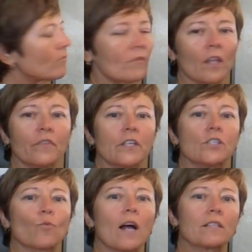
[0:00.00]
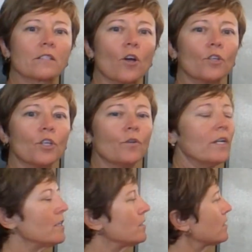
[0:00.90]
These Roscoe
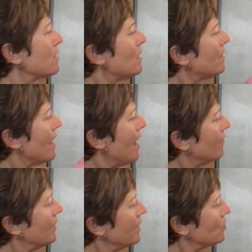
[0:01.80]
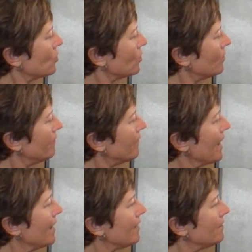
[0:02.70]
units, they have the internal
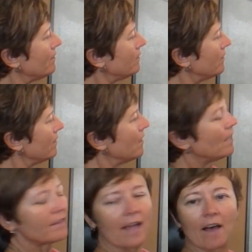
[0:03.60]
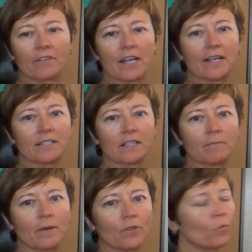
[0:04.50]
fan. They have an
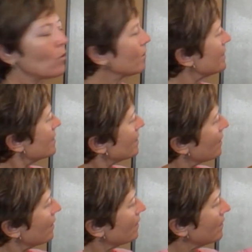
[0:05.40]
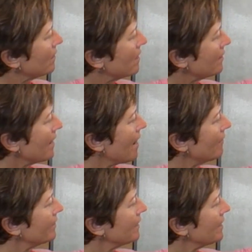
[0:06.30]
18-month warranty. They have
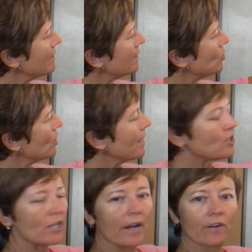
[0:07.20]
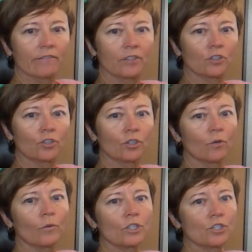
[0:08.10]
an easy change air filter,
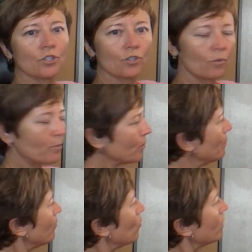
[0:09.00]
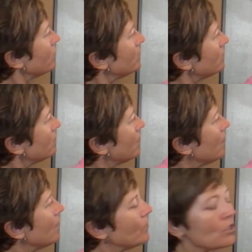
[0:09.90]
which is super important.
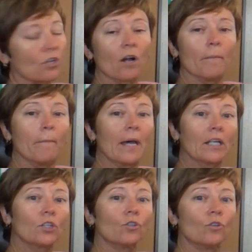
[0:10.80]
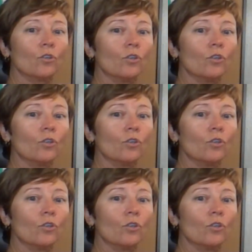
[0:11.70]
These are medical